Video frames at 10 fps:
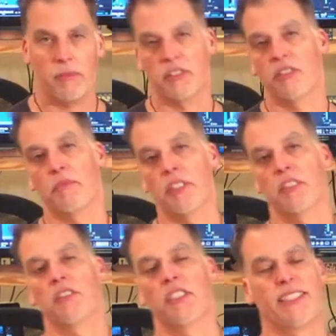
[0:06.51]

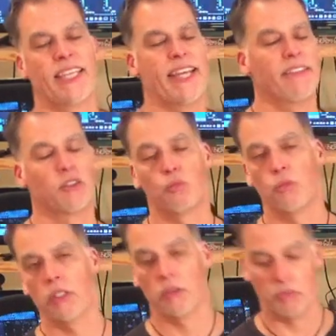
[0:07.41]
something today that's
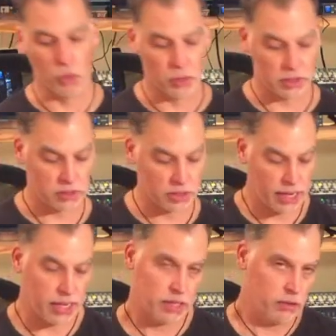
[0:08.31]
real important that
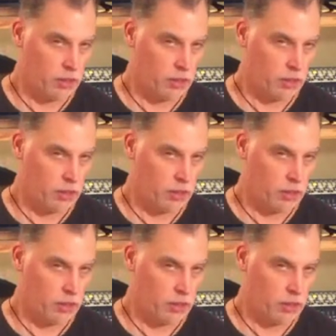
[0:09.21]
I